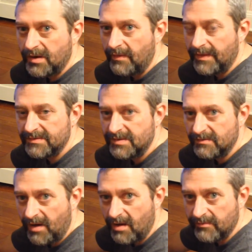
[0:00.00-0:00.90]
all that stuff
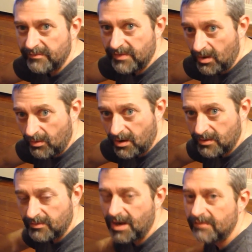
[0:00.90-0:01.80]
off of the old hard
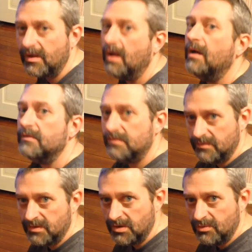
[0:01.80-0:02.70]
drives onto
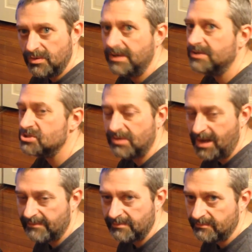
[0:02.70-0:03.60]
the new one, and she'll
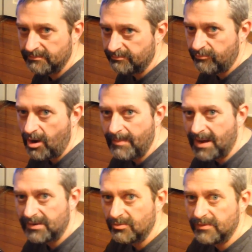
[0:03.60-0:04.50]
have them right
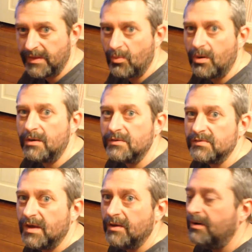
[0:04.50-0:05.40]
back to where they were.
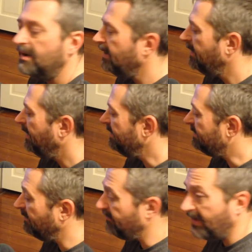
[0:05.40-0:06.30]
So
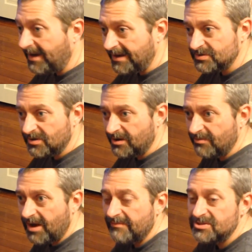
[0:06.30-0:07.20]
if, if you got an extra hard
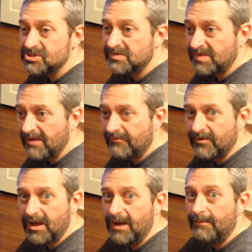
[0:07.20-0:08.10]
drive, it's just safer
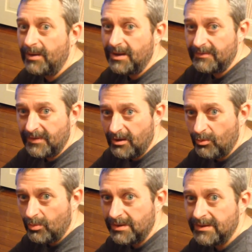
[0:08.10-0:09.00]
to unplug the old
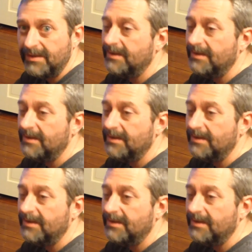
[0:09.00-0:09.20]
one,